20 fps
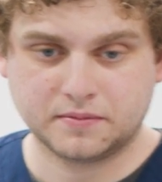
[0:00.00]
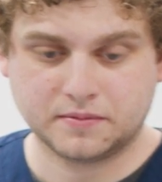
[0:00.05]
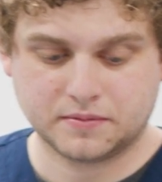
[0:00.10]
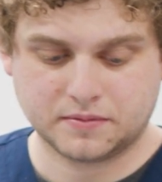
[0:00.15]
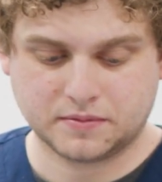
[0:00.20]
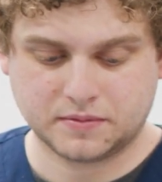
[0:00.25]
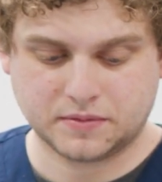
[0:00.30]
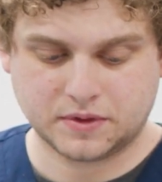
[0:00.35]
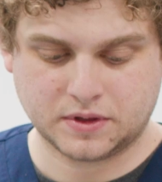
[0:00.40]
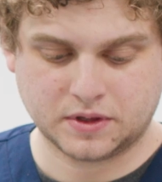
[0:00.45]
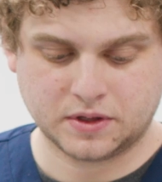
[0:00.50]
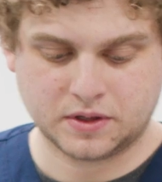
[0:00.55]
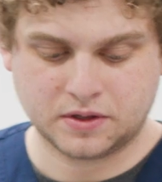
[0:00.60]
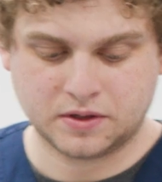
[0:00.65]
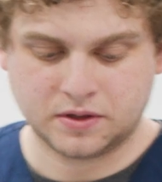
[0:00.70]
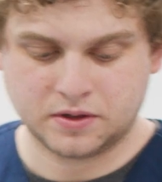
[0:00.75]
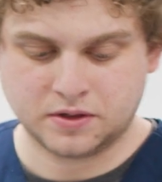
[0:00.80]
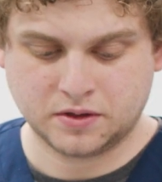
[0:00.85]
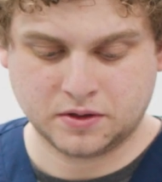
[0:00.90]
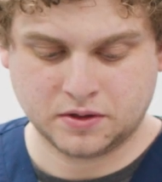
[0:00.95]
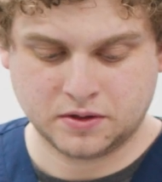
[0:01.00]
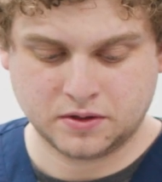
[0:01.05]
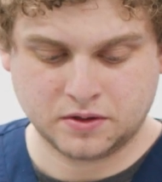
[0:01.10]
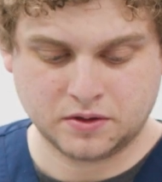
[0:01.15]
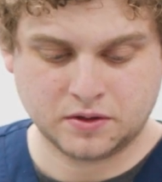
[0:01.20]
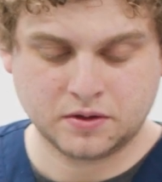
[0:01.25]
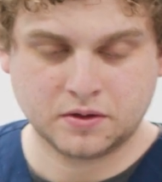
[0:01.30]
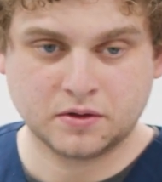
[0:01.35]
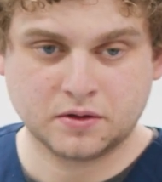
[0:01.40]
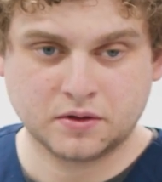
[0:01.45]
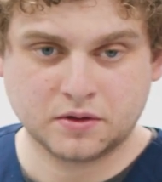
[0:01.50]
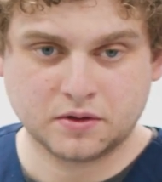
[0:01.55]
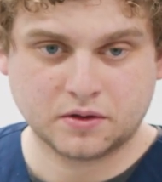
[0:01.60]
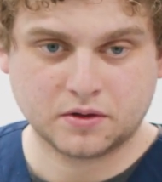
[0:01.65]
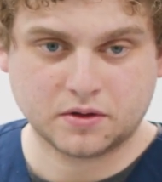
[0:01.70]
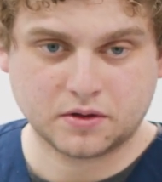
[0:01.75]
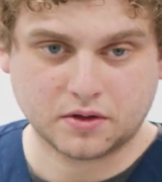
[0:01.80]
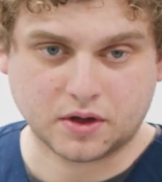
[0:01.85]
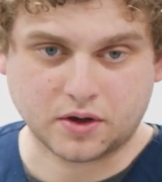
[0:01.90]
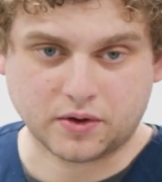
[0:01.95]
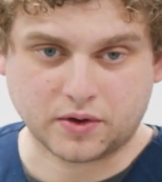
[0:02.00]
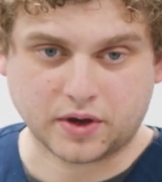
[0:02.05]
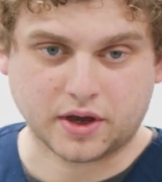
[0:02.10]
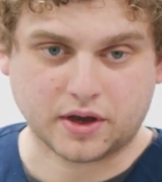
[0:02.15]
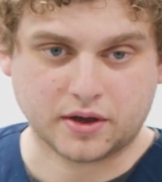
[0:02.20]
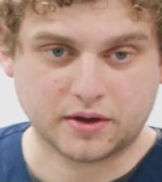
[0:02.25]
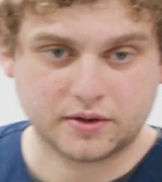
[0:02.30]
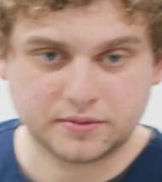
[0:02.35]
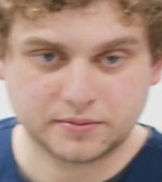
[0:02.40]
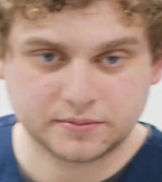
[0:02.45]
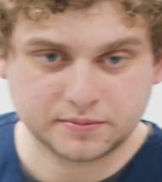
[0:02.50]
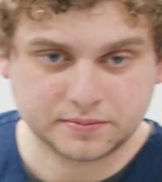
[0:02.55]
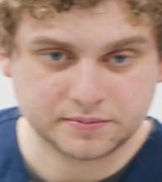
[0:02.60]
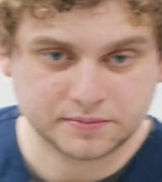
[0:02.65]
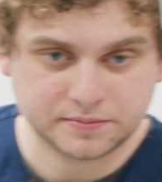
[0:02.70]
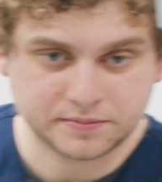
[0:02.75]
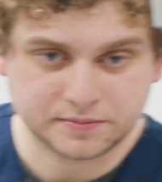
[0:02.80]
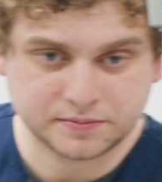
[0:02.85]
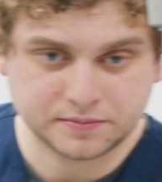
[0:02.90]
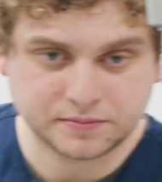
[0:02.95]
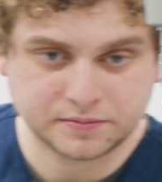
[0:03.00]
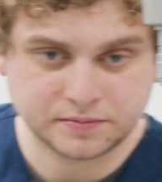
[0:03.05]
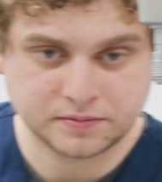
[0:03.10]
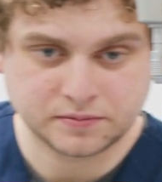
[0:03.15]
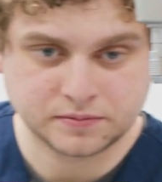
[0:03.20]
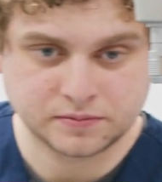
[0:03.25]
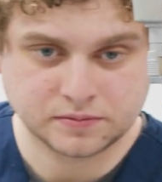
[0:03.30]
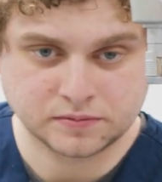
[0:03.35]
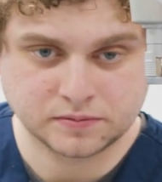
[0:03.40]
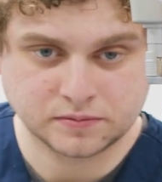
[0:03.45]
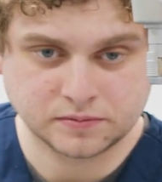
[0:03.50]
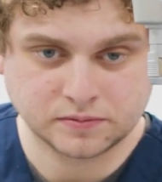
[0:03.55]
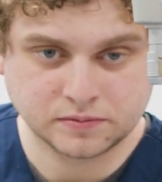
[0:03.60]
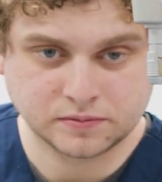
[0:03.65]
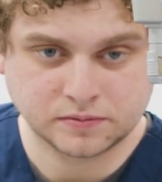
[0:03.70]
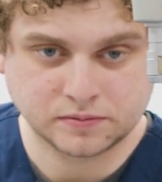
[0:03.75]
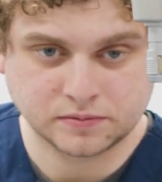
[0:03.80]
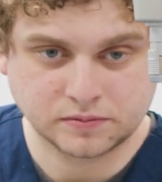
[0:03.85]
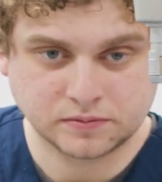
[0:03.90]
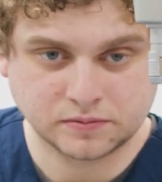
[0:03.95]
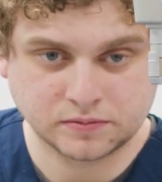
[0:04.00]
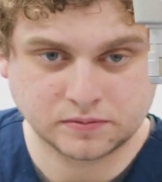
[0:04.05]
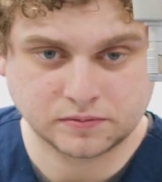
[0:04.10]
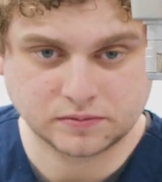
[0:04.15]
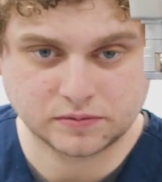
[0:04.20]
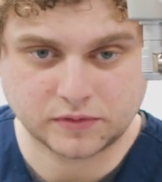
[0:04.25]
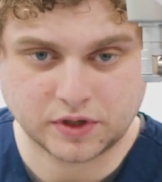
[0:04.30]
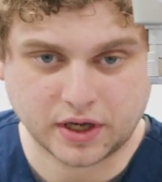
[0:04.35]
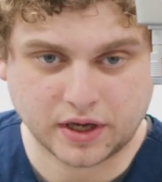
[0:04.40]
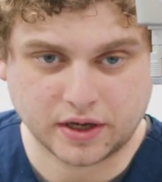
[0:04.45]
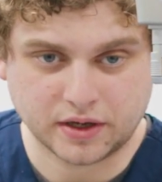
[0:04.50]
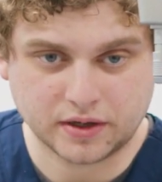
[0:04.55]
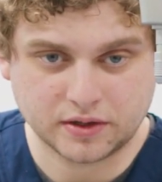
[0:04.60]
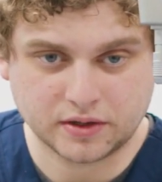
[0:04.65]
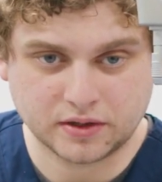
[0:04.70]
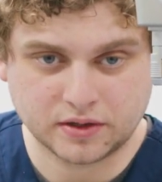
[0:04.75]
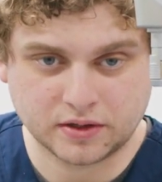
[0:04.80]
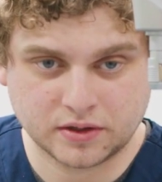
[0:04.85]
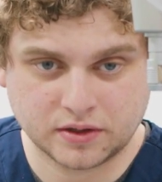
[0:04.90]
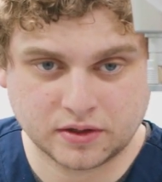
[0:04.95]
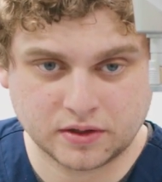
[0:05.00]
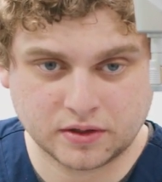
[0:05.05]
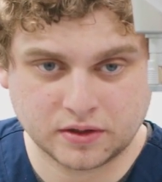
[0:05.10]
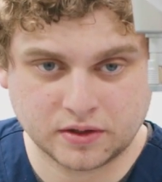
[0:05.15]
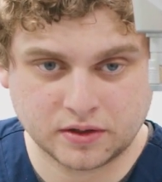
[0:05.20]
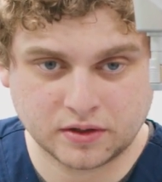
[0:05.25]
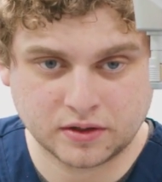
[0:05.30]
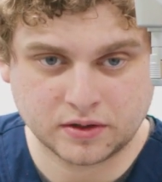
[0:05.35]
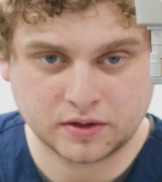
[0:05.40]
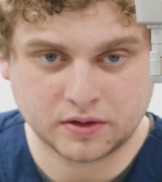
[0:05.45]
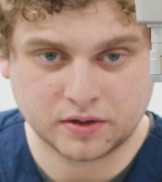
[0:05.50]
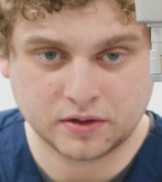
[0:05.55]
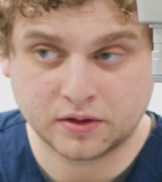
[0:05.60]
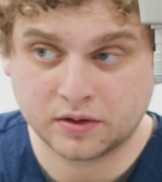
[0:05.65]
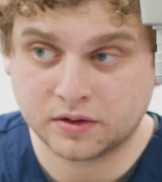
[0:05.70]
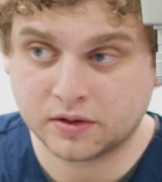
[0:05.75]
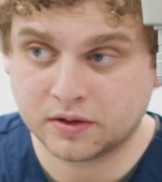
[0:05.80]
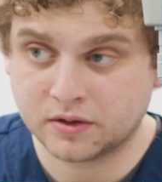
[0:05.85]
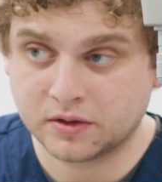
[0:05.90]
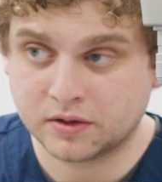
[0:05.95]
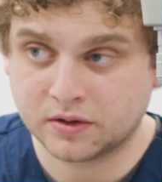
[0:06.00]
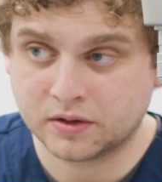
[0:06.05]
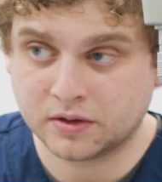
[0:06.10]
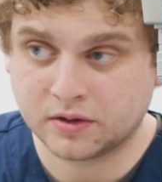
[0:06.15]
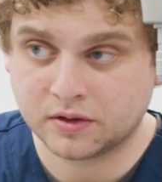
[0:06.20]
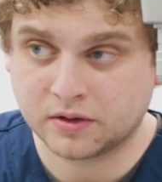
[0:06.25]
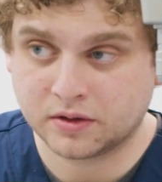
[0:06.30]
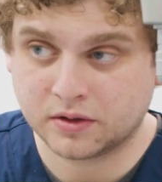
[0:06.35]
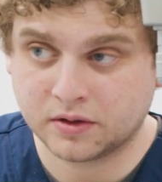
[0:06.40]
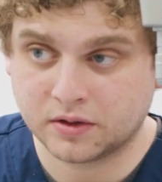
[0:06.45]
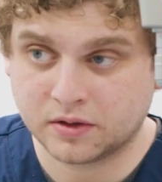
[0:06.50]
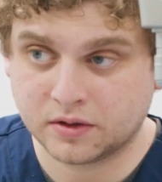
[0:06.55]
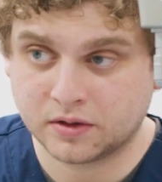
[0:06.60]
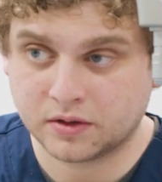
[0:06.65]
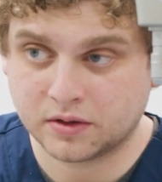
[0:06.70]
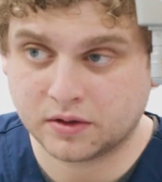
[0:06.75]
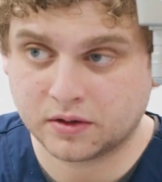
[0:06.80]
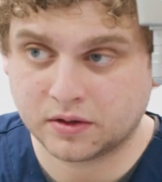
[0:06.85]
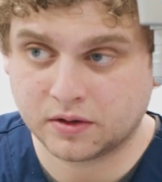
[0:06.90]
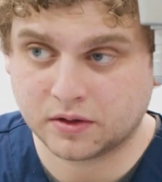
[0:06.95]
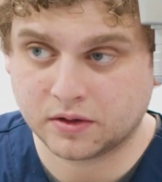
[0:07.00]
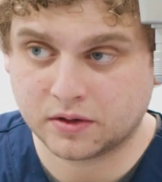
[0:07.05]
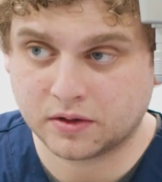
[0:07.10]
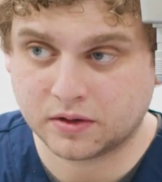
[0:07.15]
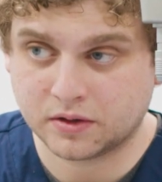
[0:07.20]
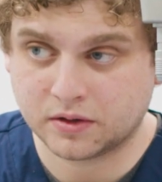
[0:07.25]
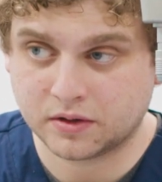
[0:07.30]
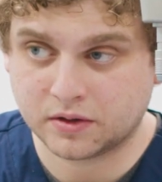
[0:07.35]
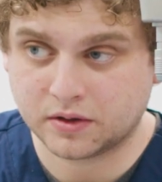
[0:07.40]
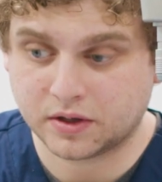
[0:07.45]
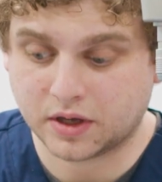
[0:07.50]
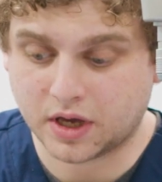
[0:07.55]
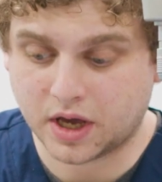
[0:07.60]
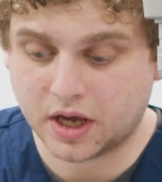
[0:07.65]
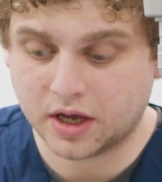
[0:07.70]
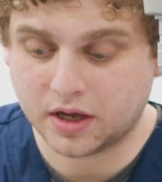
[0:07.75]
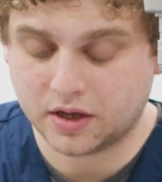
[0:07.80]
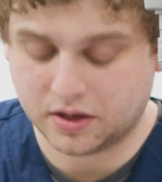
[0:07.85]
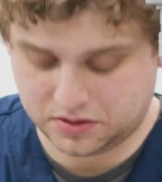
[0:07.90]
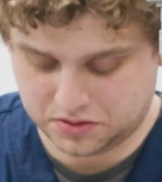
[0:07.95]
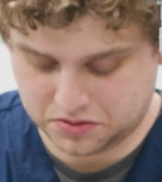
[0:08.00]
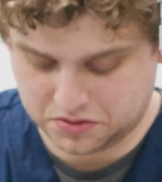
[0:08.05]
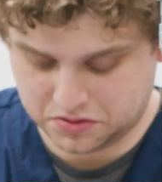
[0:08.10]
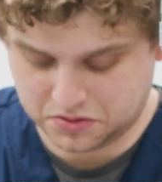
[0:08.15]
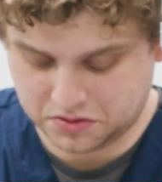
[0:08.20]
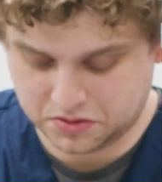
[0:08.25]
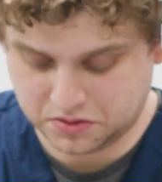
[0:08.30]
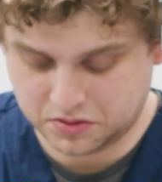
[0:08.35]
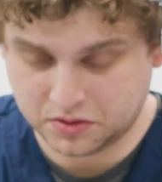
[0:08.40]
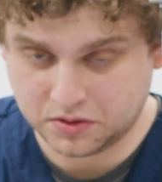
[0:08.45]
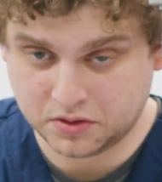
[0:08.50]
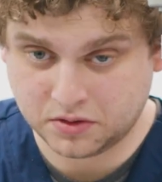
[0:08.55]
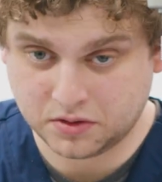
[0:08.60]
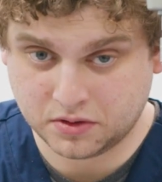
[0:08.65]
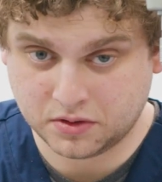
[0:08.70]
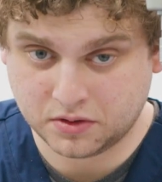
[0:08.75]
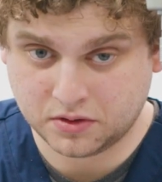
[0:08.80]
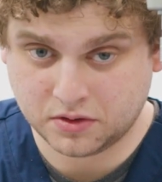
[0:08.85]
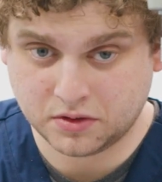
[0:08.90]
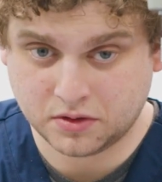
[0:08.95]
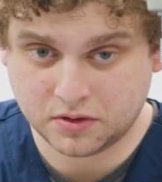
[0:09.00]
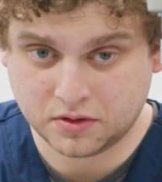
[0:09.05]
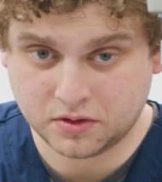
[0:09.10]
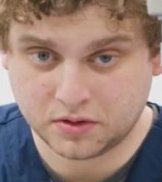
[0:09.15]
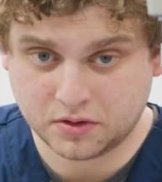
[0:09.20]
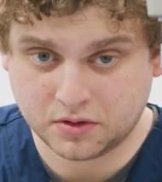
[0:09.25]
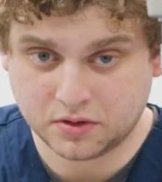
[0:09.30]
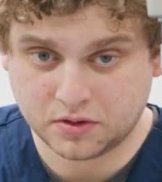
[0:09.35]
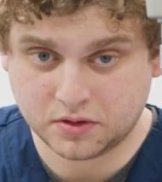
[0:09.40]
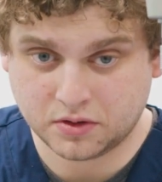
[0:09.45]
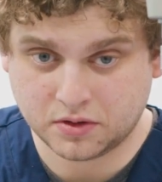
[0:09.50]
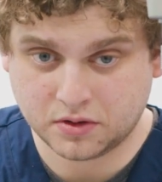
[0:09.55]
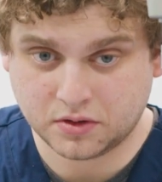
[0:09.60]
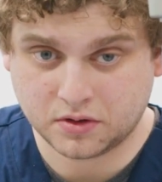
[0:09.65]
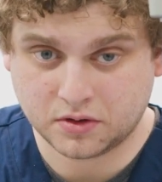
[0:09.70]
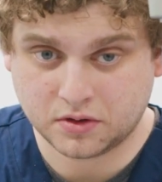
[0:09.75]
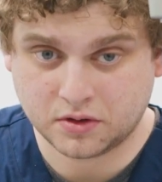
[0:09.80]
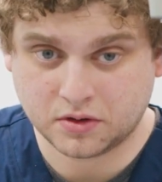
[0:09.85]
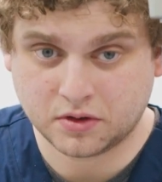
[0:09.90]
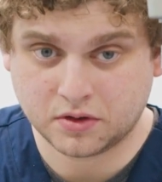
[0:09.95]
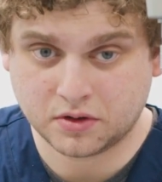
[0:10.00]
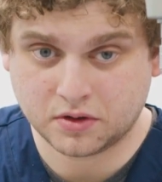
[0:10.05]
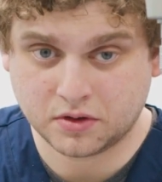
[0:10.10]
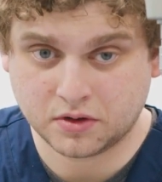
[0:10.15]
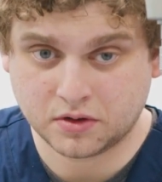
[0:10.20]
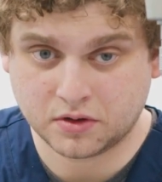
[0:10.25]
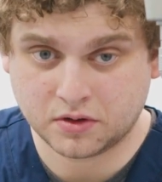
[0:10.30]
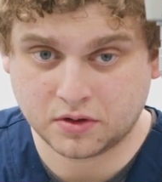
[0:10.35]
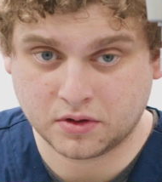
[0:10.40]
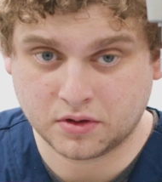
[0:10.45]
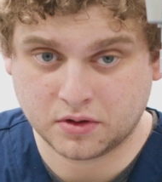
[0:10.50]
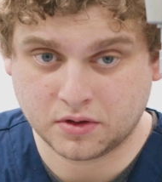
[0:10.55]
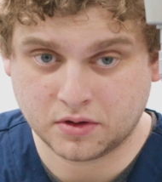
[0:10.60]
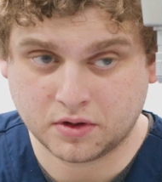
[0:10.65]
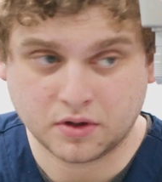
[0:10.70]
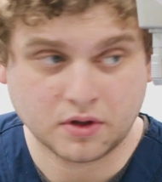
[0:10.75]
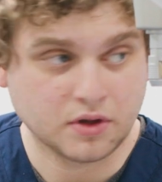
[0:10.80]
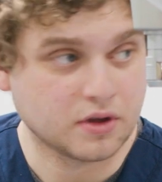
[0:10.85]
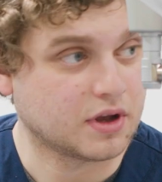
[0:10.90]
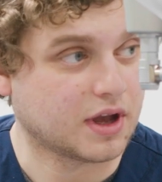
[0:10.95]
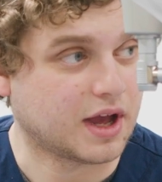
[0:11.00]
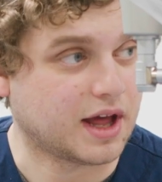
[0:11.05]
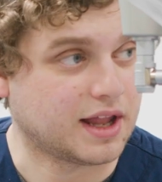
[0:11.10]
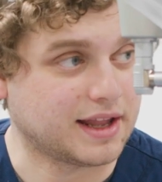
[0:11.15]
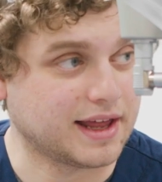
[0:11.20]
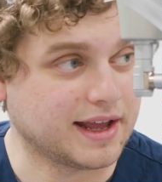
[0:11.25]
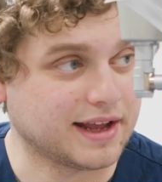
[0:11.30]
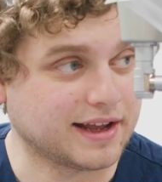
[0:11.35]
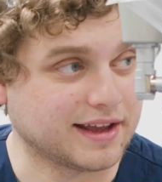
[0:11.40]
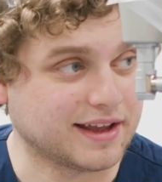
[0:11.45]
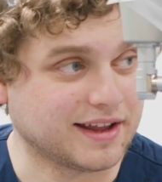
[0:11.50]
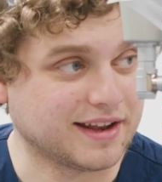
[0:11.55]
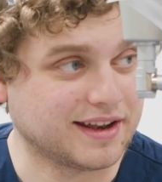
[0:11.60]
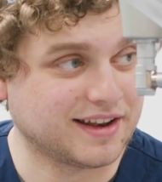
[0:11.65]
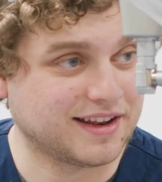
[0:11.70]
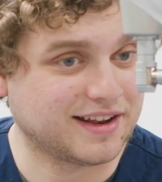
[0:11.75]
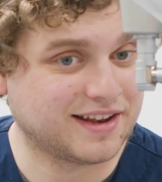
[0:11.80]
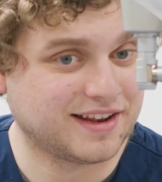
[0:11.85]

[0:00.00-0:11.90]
And I'm going to help you in this plane. So okay. I'm just going to tell you, it looks good. Maybe okay. just a little bit. If you look at me, a little bit. Yeah. Okay. Love it. And then there, and you could just tell him we like it. I like it.